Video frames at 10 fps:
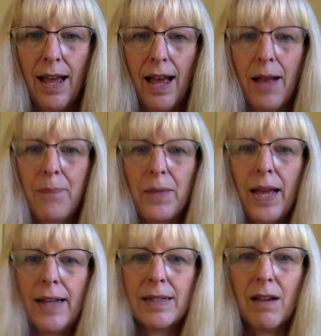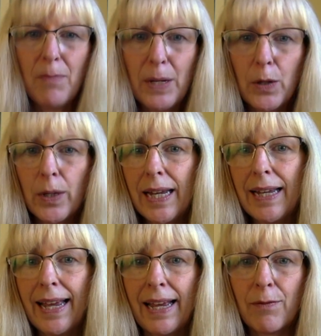And I've been
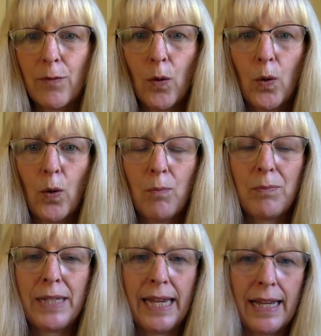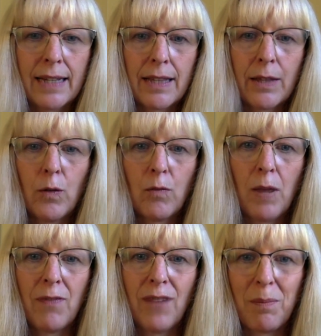cooking it for years. I think all of
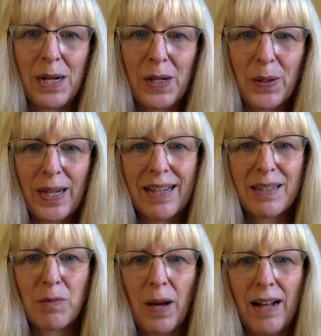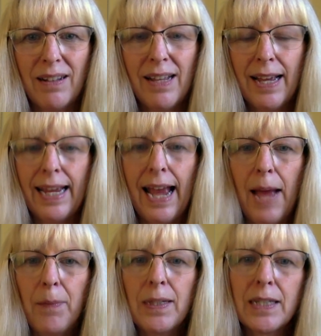my family cook it as well. It
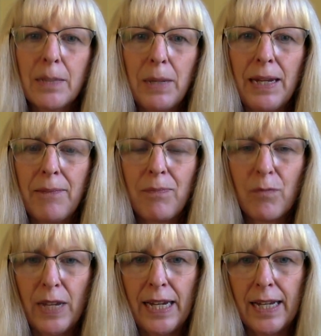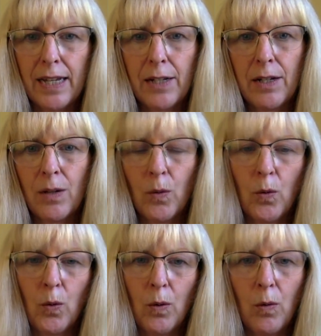happens to be vegan
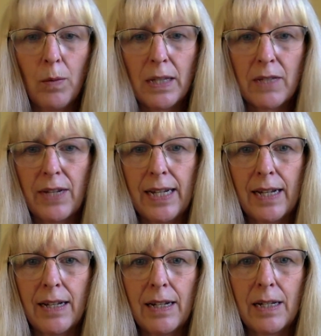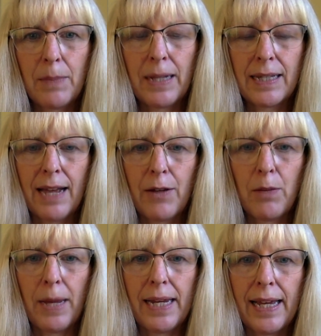or almost vegan, it depends how
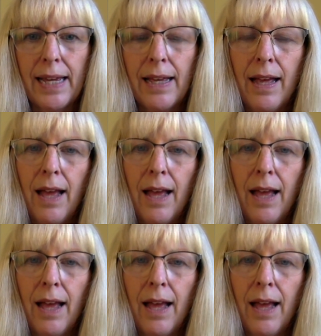you make it.